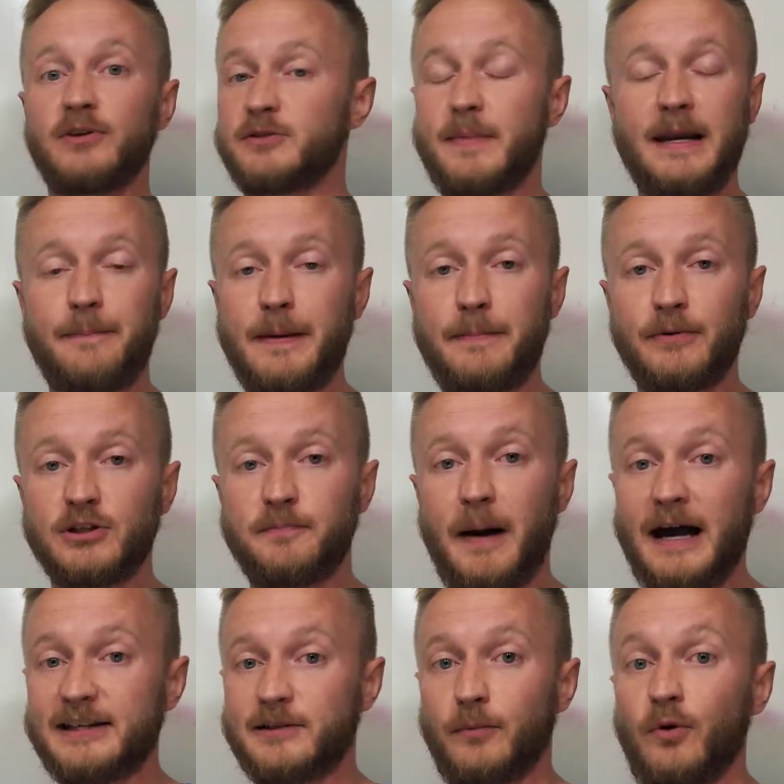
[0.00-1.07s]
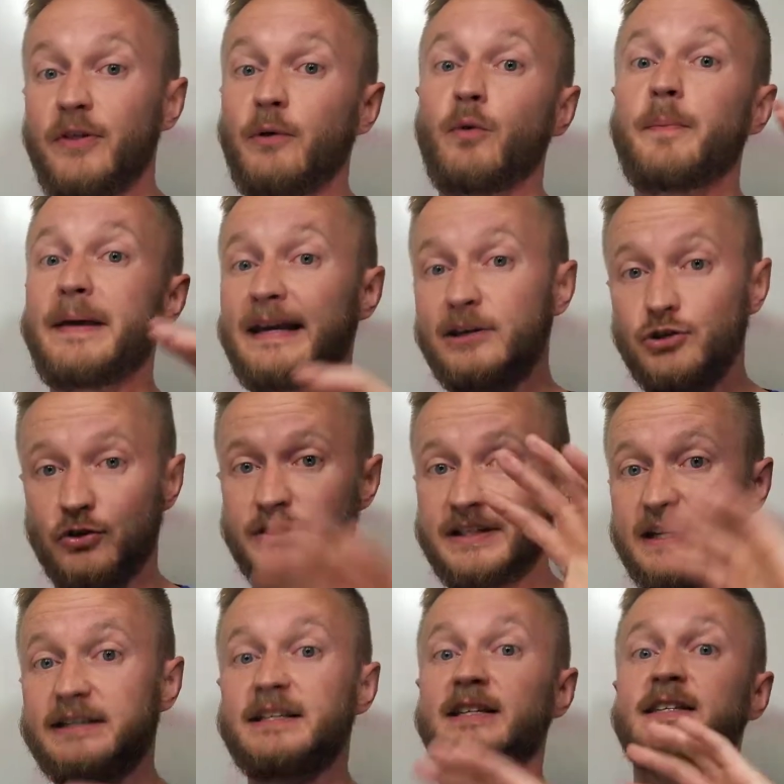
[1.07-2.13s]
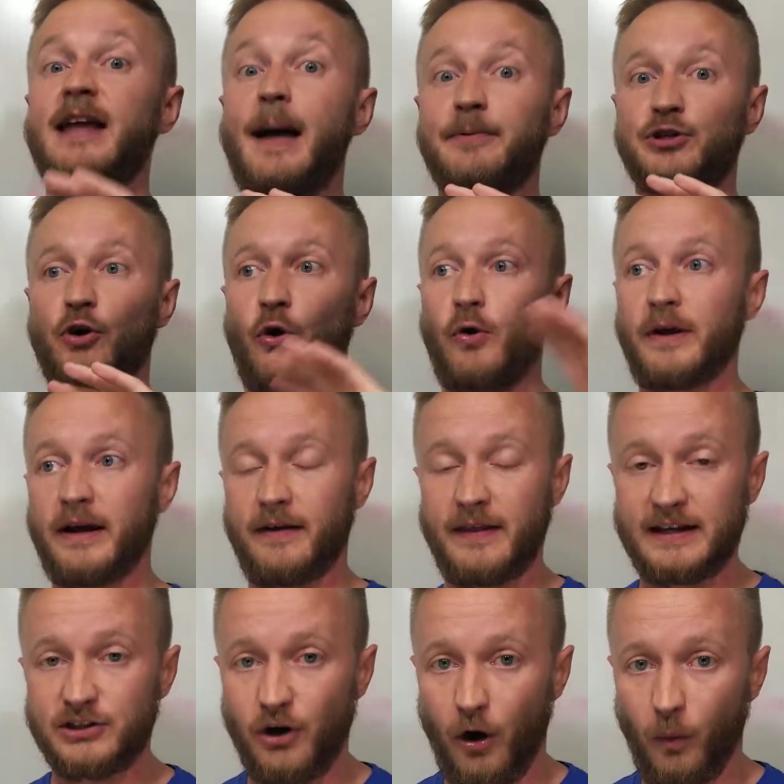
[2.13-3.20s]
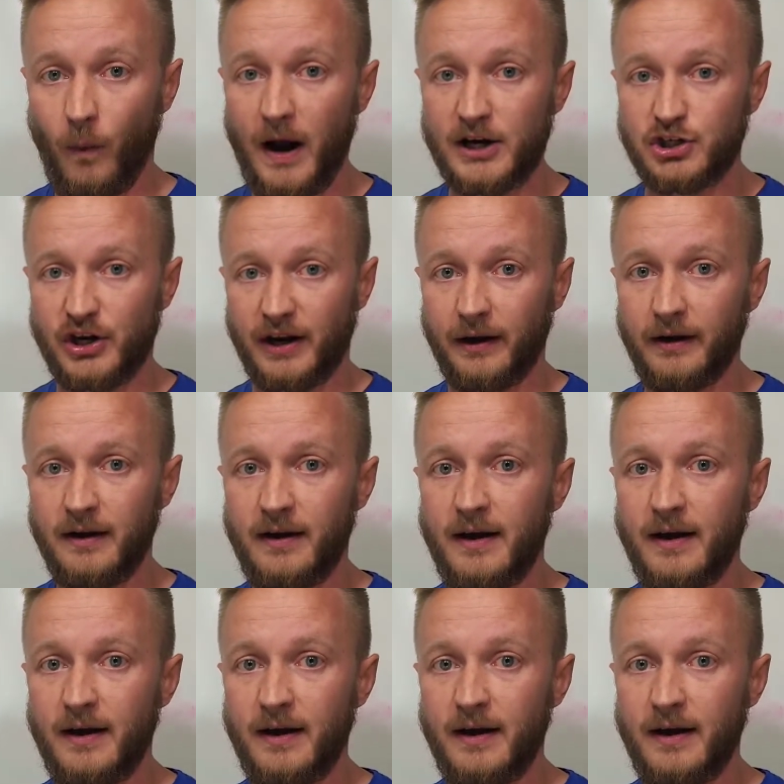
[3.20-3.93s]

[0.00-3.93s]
as many people as possible that would be interested to stop scrolling and they start watching.